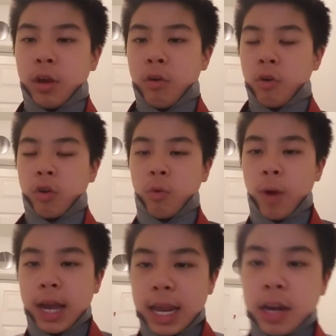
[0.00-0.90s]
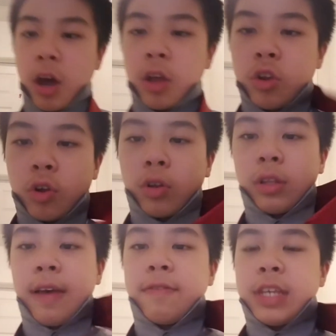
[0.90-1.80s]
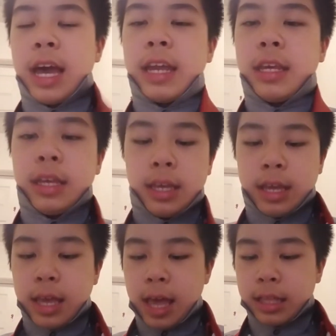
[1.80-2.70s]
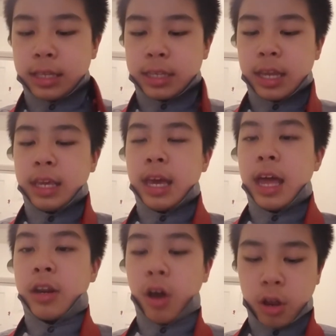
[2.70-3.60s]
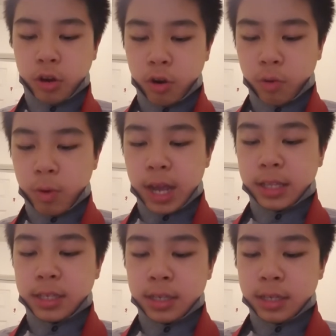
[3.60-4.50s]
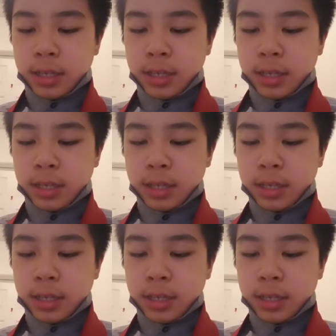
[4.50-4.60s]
or your wide end on your left side and the skinny end on your right.